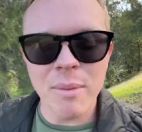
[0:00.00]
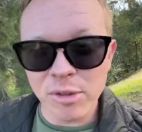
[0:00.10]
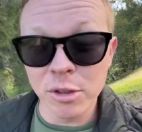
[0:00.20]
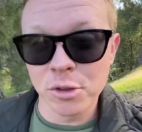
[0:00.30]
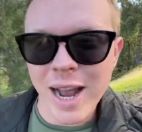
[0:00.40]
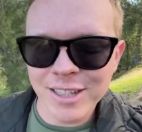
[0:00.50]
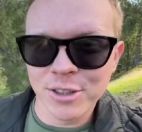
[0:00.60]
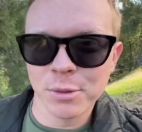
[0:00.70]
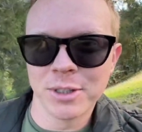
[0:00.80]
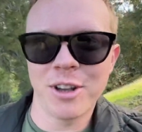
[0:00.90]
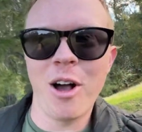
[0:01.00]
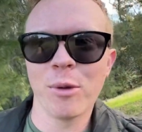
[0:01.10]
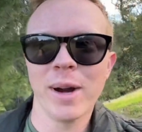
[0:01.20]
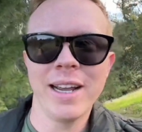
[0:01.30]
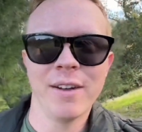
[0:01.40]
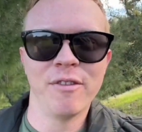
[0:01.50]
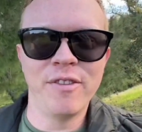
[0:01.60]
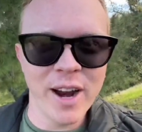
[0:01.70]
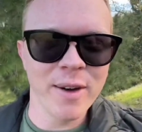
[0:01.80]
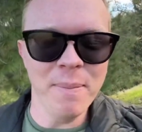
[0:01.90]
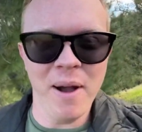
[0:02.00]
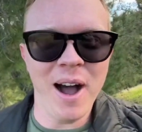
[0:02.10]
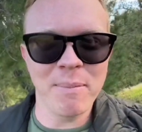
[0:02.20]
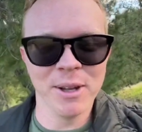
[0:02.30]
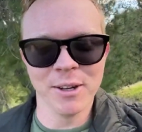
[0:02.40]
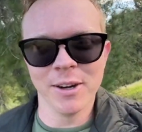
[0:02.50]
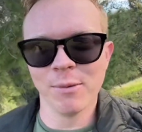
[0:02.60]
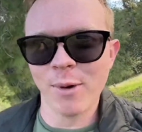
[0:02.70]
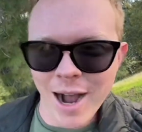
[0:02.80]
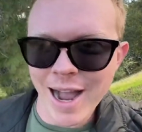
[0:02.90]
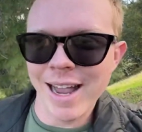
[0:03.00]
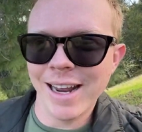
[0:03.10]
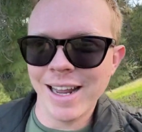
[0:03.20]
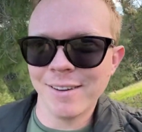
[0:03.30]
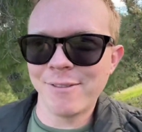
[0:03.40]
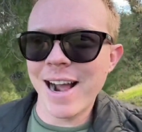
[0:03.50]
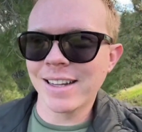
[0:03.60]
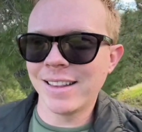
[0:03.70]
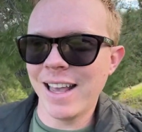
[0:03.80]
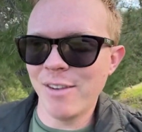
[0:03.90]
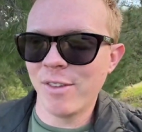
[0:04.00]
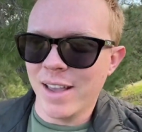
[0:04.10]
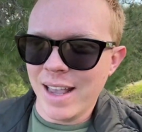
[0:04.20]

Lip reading: Thrill Dragster was already a very popular ride, and the fact that they've